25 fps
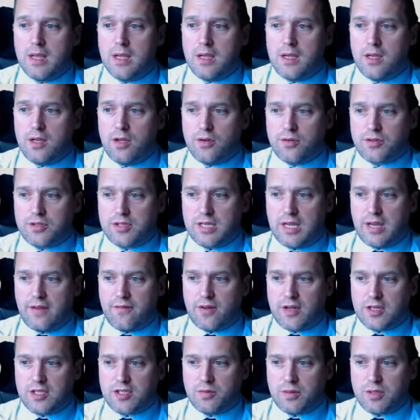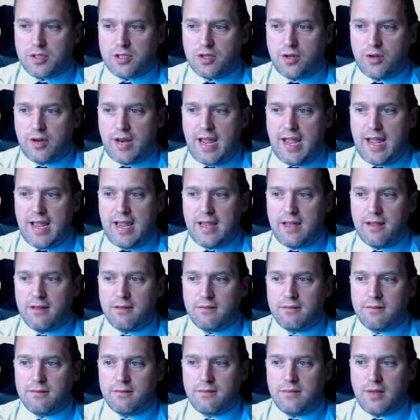You'll see if I switch on A,
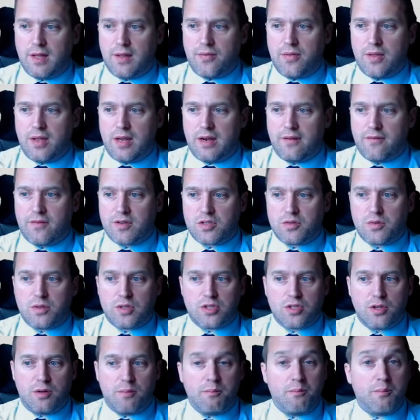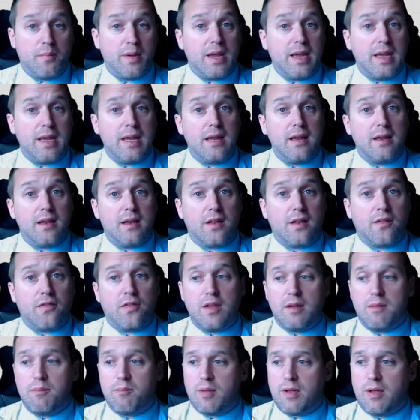nothing. If I switch on B,
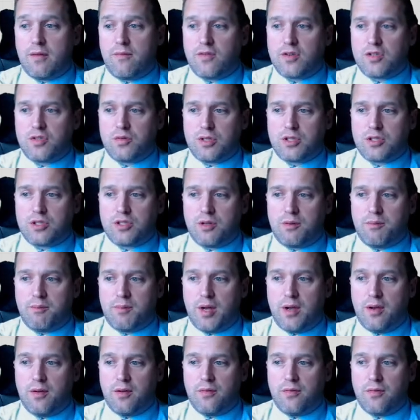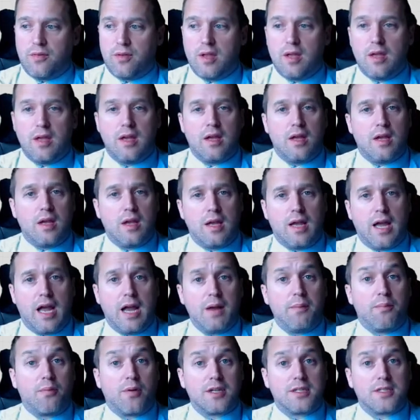nothing. But if I switch on both,
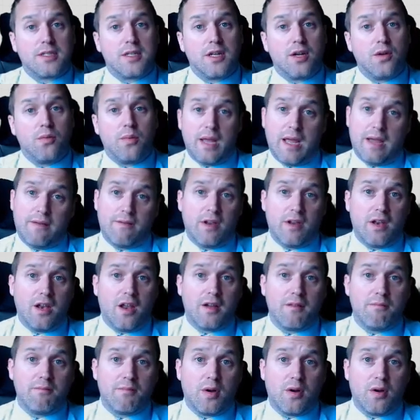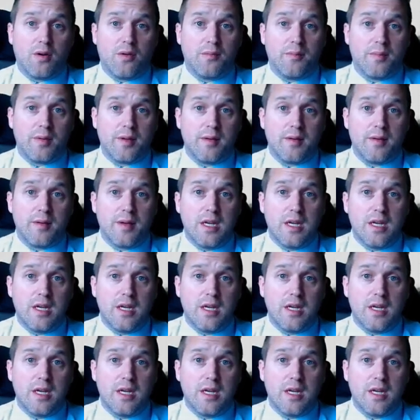hey presto, we have a light bulb.